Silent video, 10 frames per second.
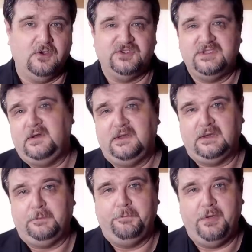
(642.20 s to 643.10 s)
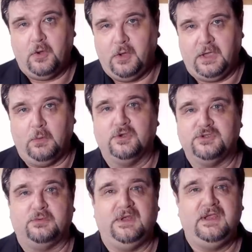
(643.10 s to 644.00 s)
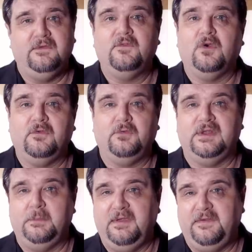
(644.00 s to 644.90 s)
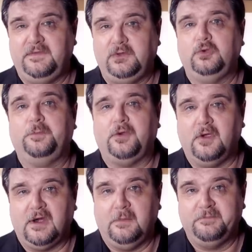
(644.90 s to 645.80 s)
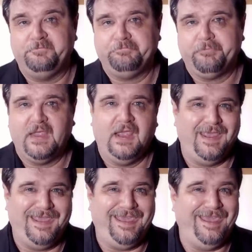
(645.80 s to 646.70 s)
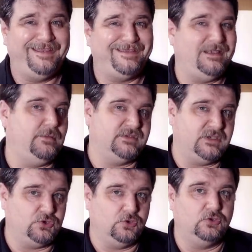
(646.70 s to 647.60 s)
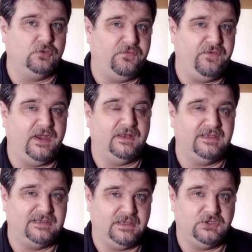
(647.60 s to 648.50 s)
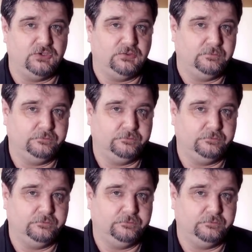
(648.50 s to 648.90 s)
Considering that Boeing was already involved with the B-52 program, it seems a sort of fair decision.